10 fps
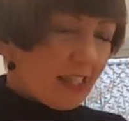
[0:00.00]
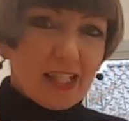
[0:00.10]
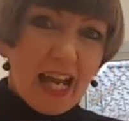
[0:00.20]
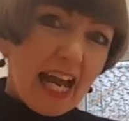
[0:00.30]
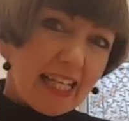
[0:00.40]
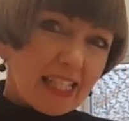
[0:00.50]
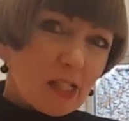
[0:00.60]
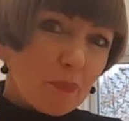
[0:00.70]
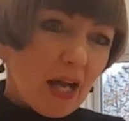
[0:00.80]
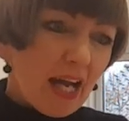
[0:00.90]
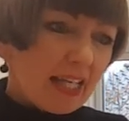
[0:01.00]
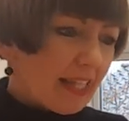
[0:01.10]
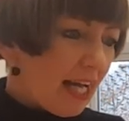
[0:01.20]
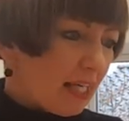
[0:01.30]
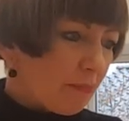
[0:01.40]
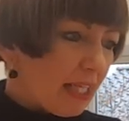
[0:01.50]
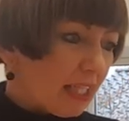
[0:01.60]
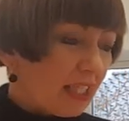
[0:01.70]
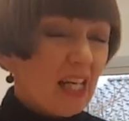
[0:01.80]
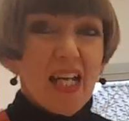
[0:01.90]
the haggis pie that I
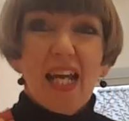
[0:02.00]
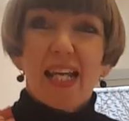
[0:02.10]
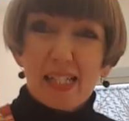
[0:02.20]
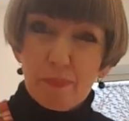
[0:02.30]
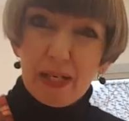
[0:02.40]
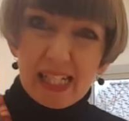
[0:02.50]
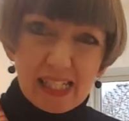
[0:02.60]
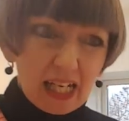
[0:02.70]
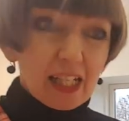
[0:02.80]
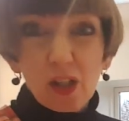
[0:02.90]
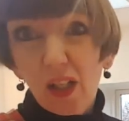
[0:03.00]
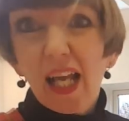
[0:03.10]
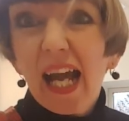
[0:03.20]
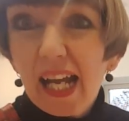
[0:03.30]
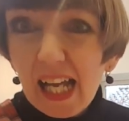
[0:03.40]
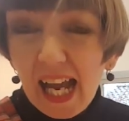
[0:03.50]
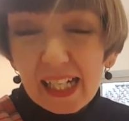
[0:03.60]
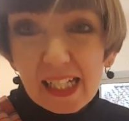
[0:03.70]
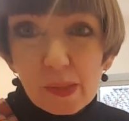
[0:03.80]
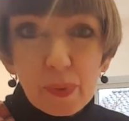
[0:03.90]
make, it's basically, I call it
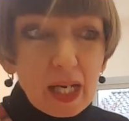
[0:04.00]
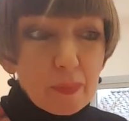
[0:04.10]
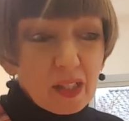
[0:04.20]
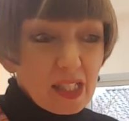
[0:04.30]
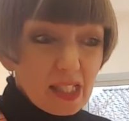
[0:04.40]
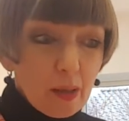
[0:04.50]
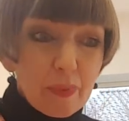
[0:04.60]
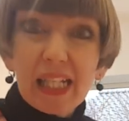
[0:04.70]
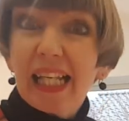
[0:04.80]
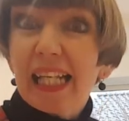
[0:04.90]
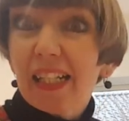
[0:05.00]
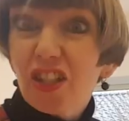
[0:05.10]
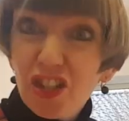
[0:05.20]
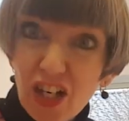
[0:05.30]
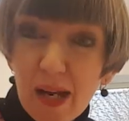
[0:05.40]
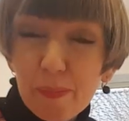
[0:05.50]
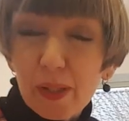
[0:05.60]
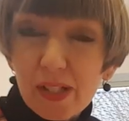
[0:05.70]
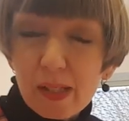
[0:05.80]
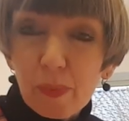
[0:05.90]
haggis pie because it's a bit like
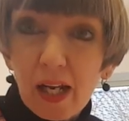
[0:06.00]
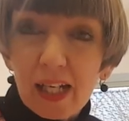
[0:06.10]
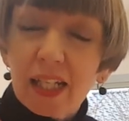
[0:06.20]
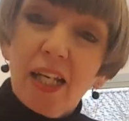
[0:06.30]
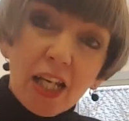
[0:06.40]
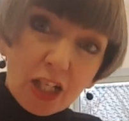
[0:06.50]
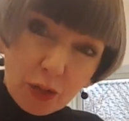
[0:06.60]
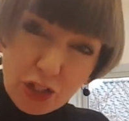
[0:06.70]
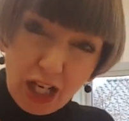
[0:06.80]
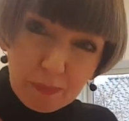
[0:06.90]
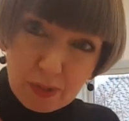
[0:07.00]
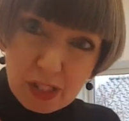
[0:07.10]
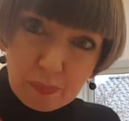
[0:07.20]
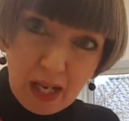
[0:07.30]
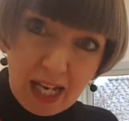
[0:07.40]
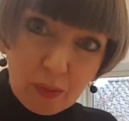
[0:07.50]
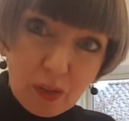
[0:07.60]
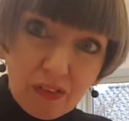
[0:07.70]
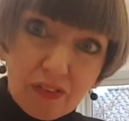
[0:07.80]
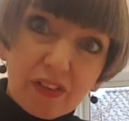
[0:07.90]
shepherd's pie. You know, shepherd's pie
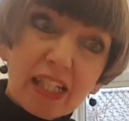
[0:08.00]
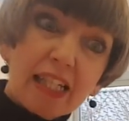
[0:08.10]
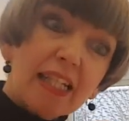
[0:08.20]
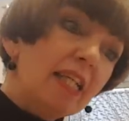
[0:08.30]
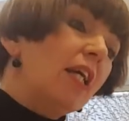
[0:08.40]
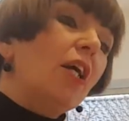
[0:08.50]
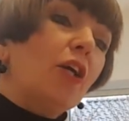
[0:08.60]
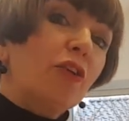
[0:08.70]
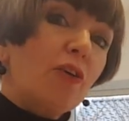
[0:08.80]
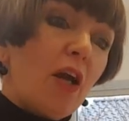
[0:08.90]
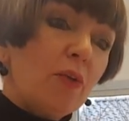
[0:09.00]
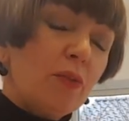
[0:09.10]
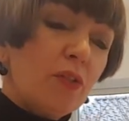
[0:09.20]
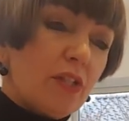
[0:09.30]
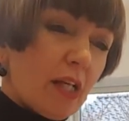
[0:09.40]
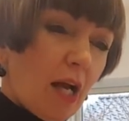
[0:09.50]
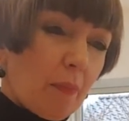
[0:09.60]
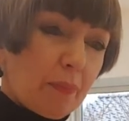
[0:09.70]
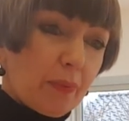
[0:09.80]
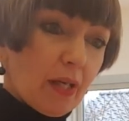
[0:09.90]
with the ground
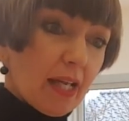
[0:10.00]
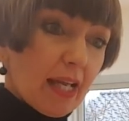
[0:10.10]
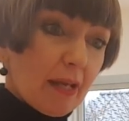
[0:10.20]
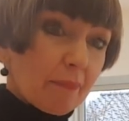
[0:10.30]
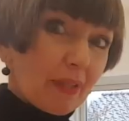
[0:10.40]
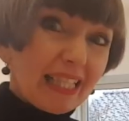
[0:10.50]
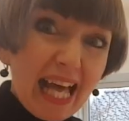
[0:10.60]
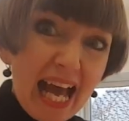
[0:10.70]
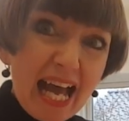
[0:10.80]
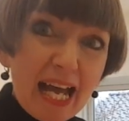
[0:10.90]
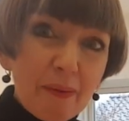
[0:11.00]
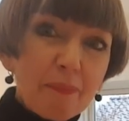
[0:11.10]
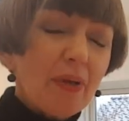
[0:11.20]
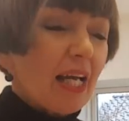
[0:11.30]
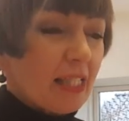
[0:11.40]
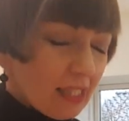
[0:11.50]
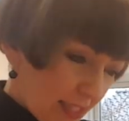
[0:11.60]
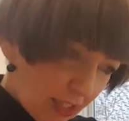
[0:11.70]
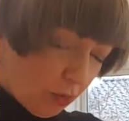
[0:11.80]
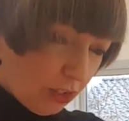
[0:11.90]
up lamb,
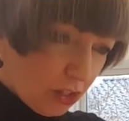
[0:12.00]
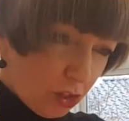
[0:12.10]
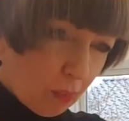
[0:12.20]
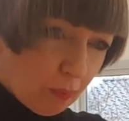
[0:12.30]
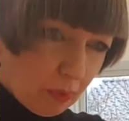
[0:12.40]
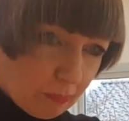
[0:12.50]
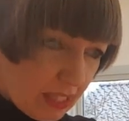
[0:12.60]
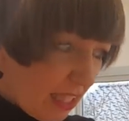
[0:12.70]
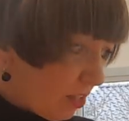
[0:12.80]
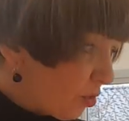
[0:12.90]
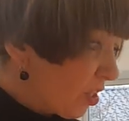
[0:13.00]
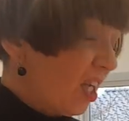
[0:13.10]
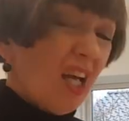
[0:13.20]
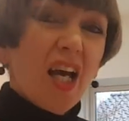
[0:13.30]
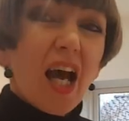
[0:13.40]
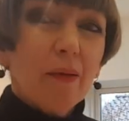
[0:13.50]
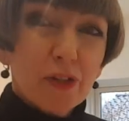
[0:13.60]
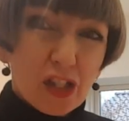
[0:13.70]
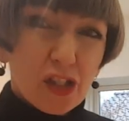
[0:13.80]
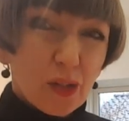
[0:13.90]
and you know, you top it with potatoes. I'm
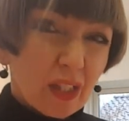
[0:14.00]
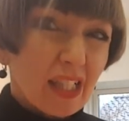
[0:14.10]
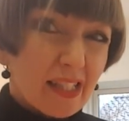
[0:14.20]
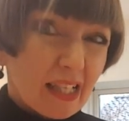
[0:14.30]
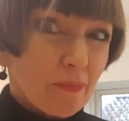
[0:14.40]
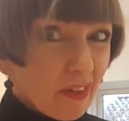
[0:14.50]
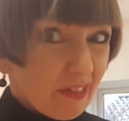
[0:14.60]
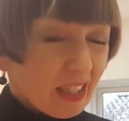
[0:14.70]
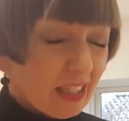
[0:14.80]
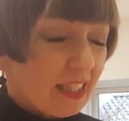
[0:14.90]
just doing the same thing